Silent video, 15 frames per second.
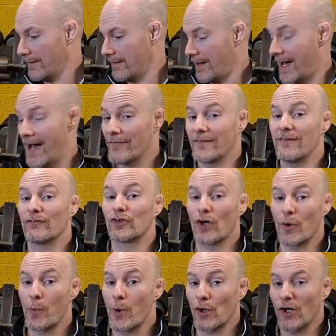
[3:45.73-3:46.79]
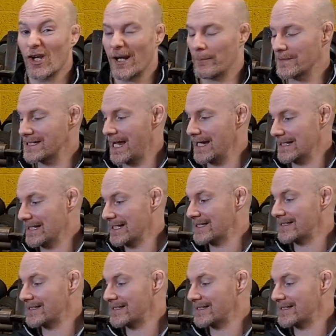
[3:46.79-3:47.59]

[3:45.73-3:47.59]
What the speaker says: I haven't even done a workout on tightening this